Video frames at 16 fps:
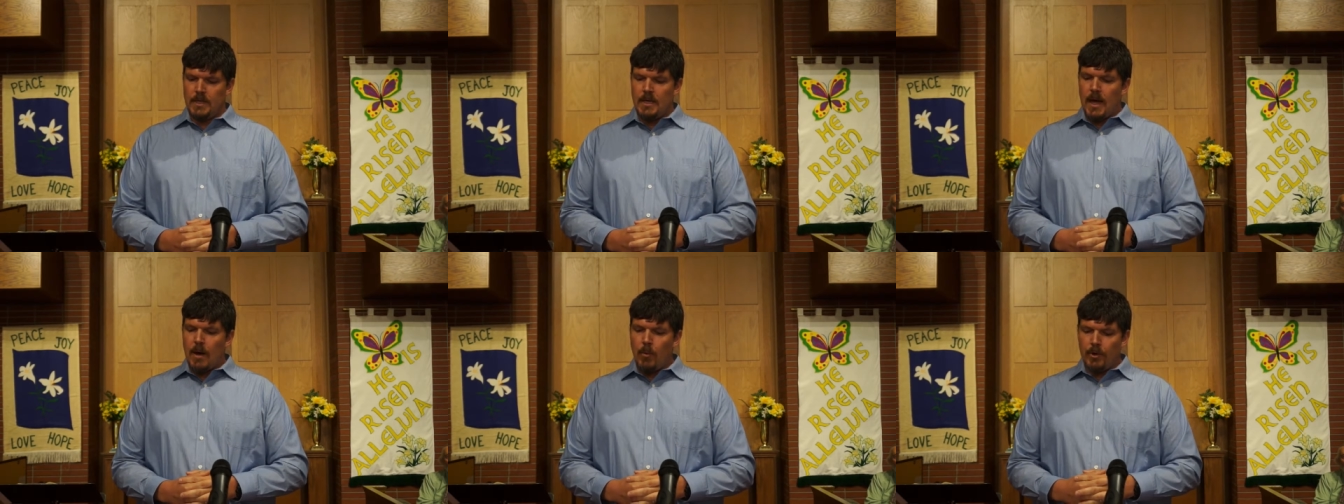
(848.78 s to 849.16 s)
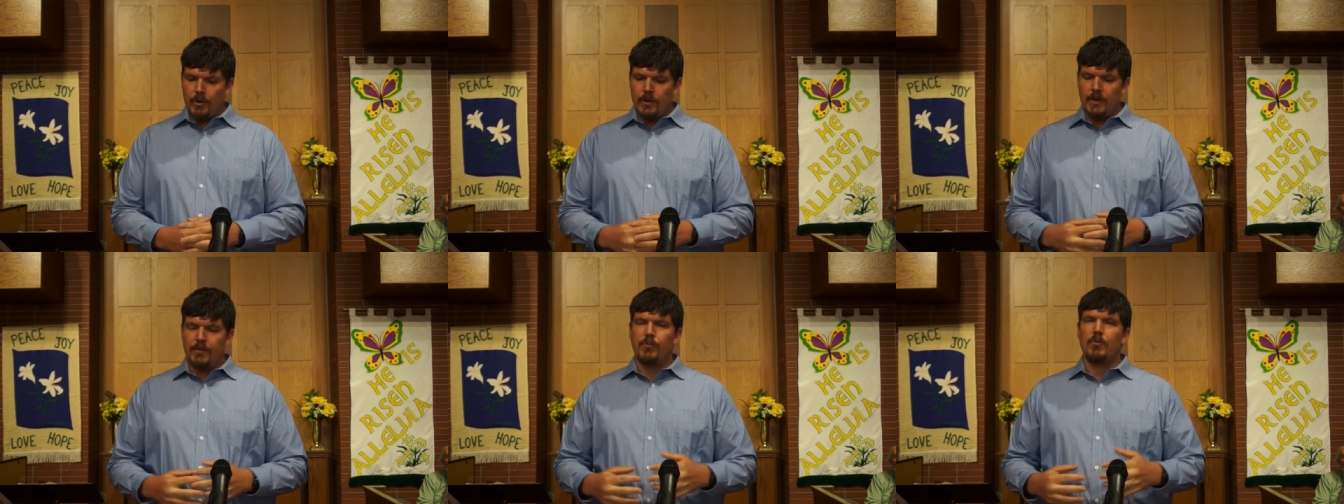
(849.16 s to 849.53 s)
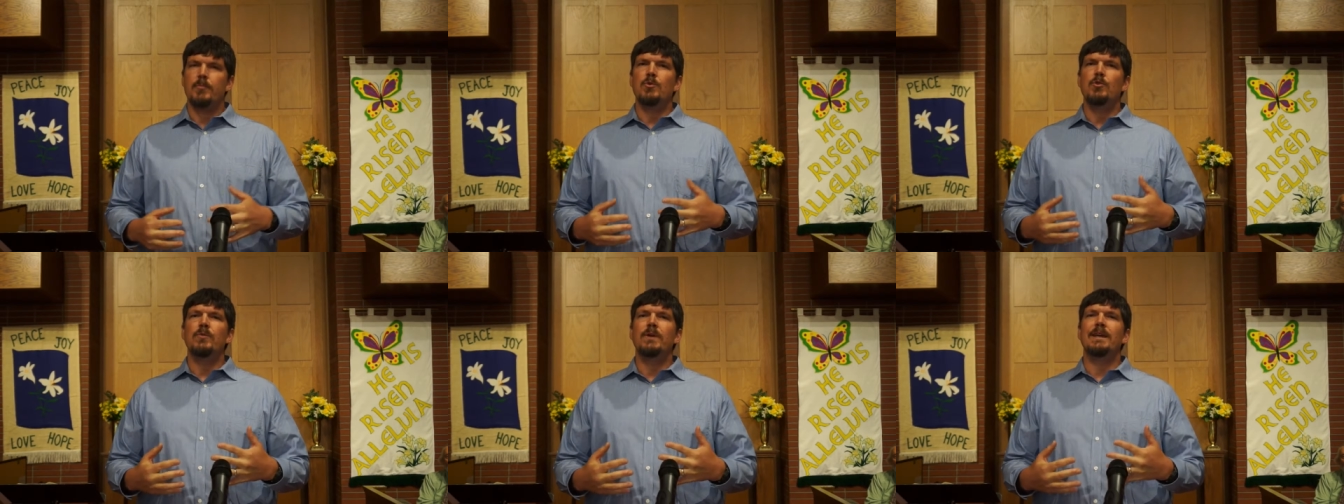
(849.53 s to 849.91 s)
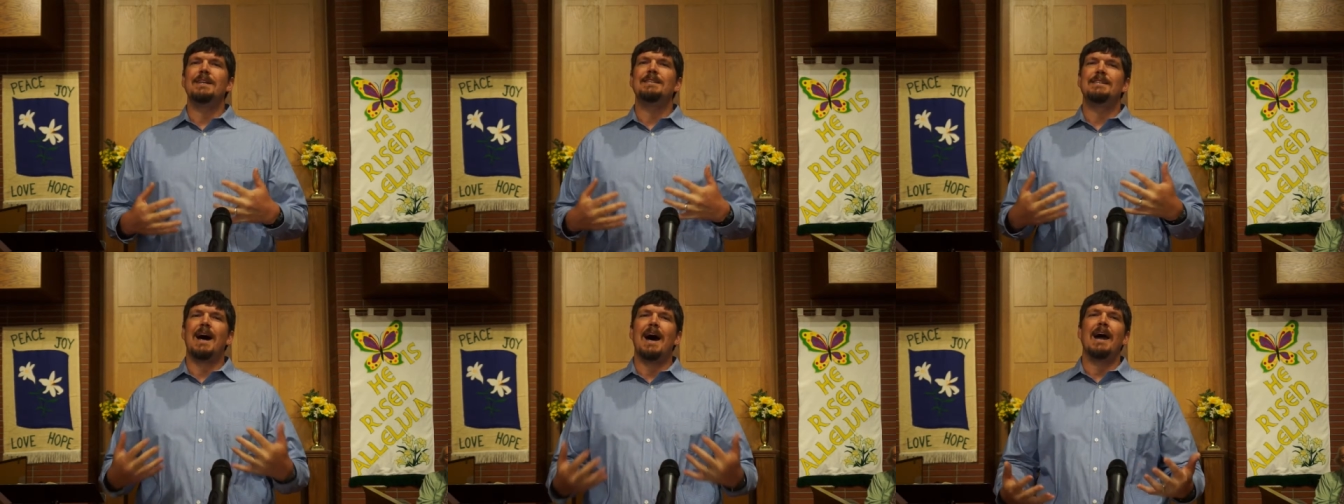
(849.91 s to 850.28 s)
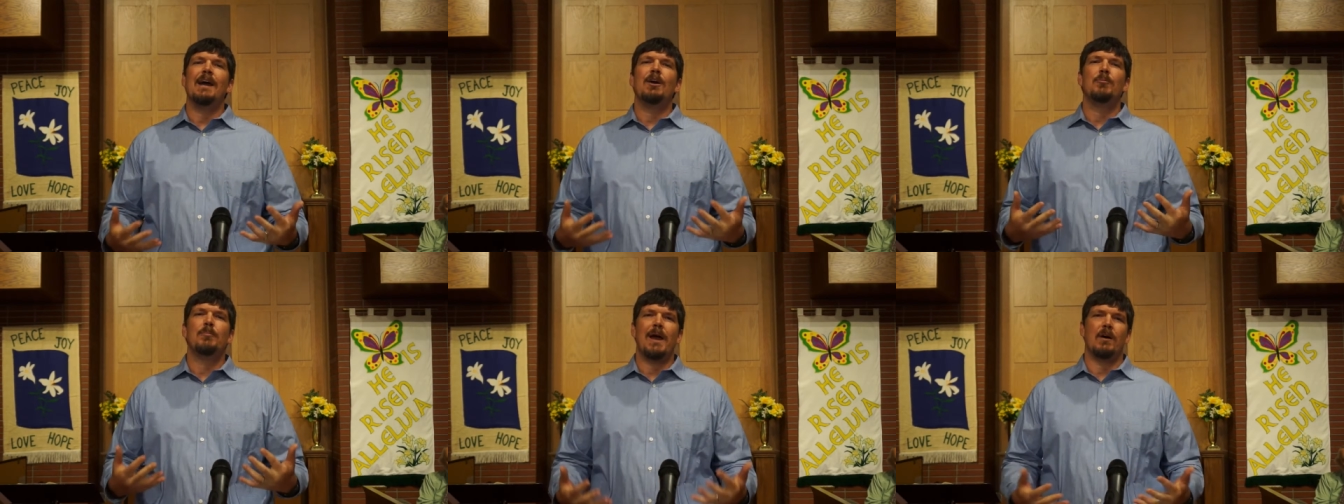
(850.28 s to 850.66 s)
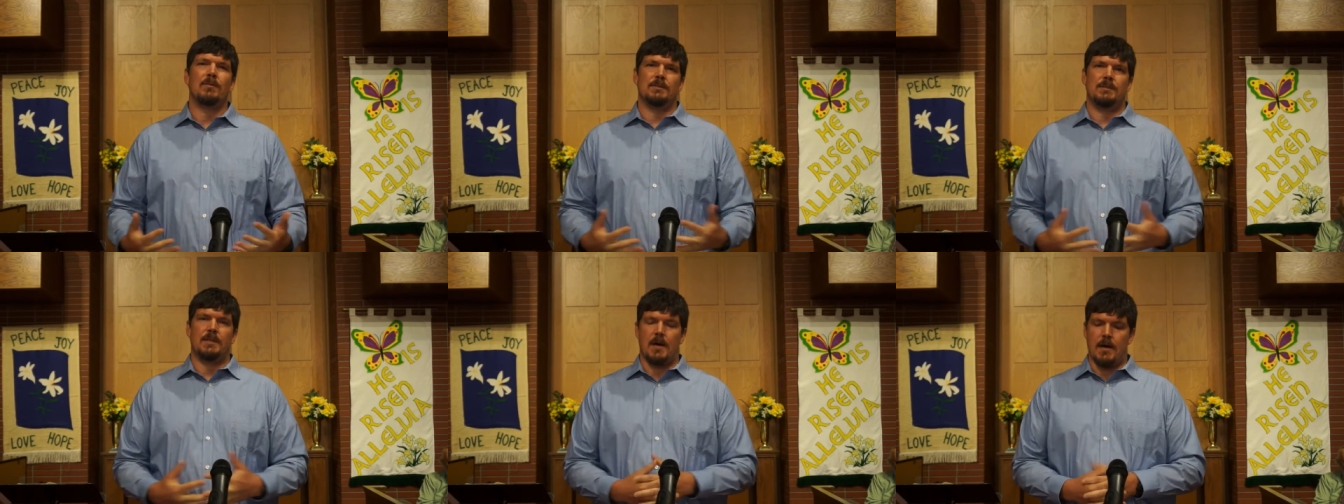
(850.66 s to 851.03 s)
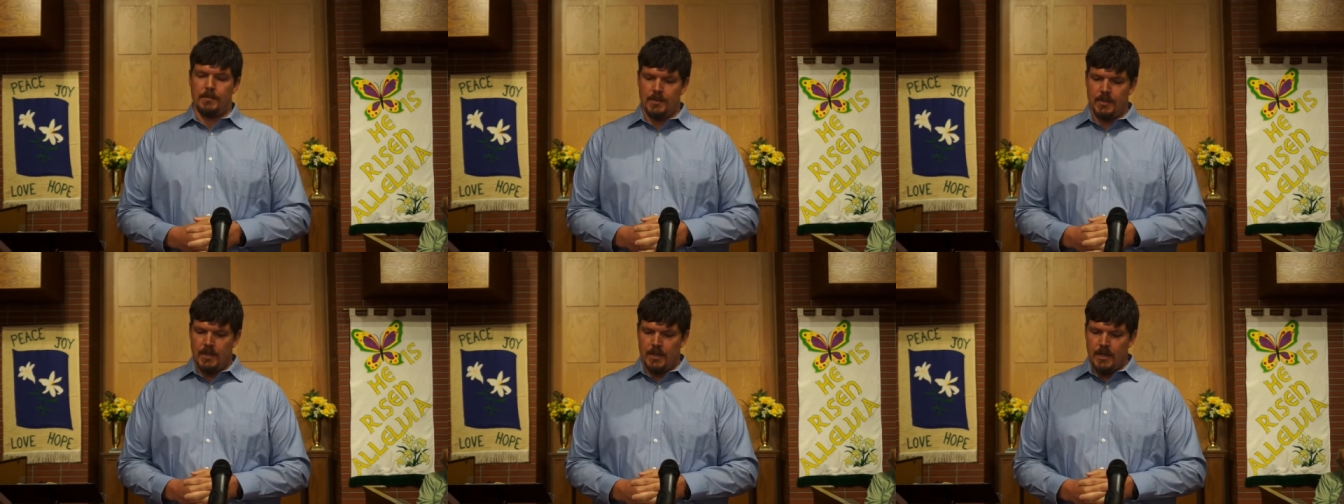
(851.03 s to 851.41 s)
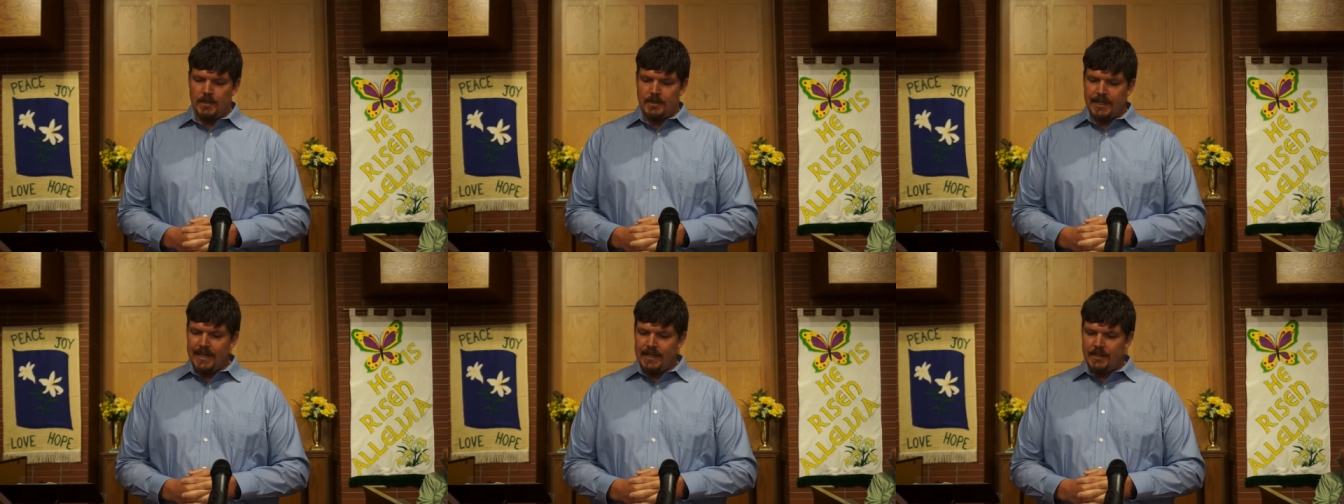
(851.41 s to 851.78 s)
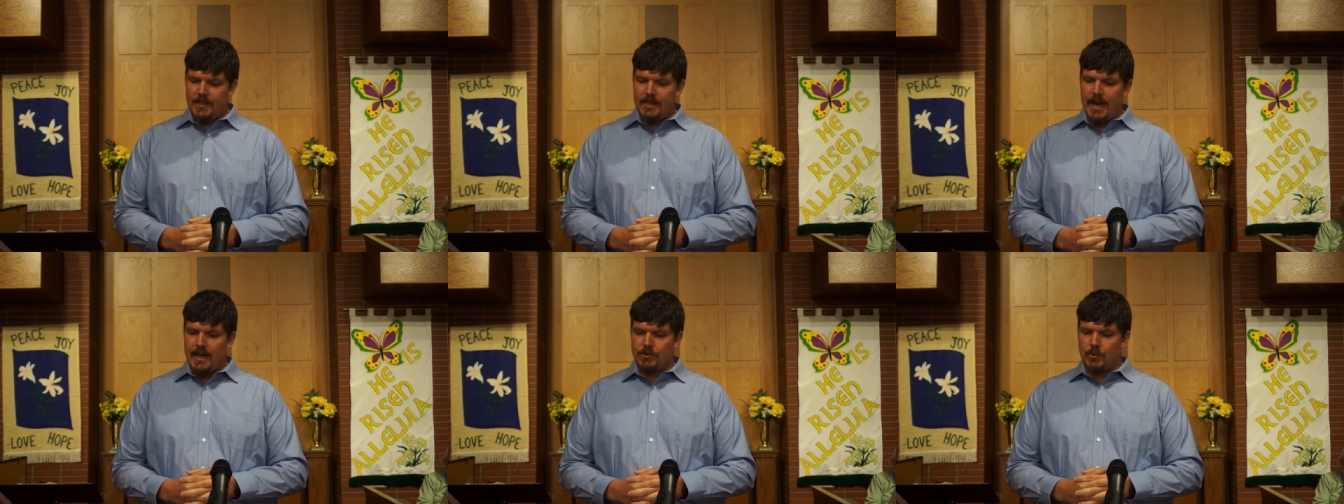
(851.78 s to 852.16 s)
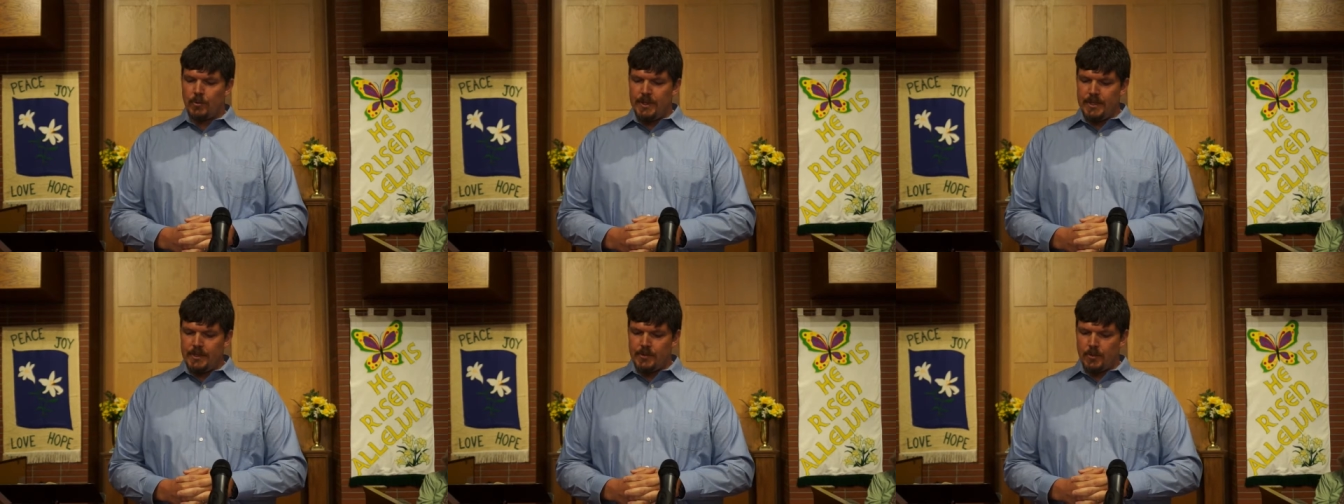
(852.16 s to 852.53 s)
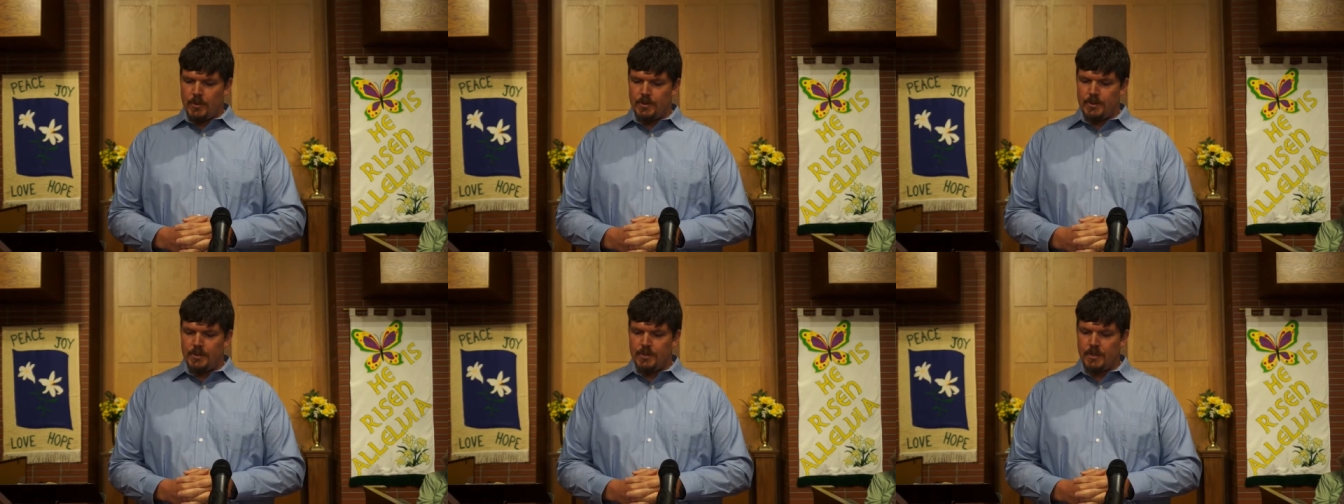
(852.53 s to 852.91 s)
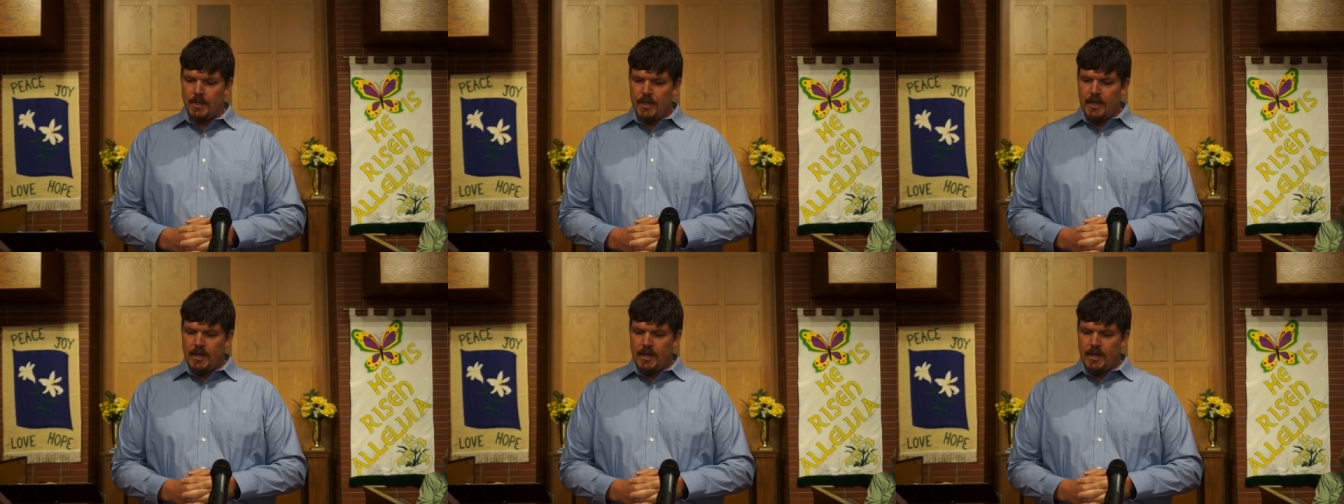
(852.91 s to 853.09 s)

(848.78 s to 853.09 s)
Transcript: I wonder if removing entire mountaintops to get to natural resources